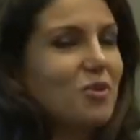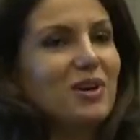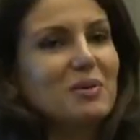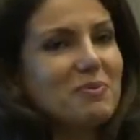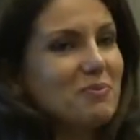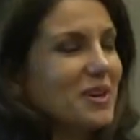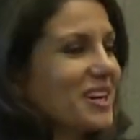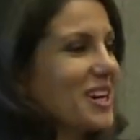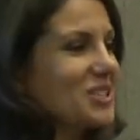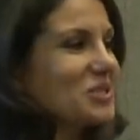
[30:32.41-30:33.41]
when
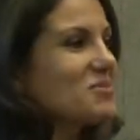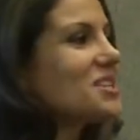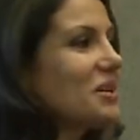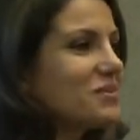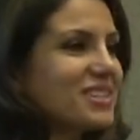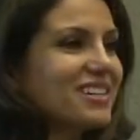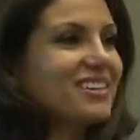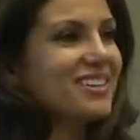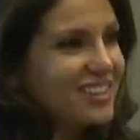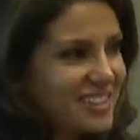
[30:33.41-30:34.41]
a customer comes
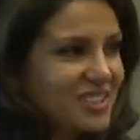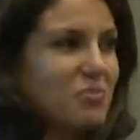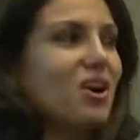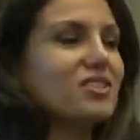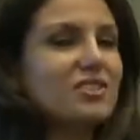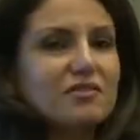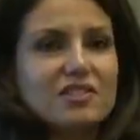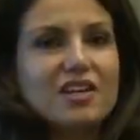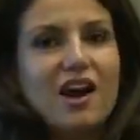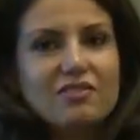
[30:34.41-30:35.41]
in is a positive
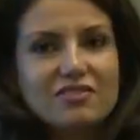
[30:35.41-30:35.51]
staff.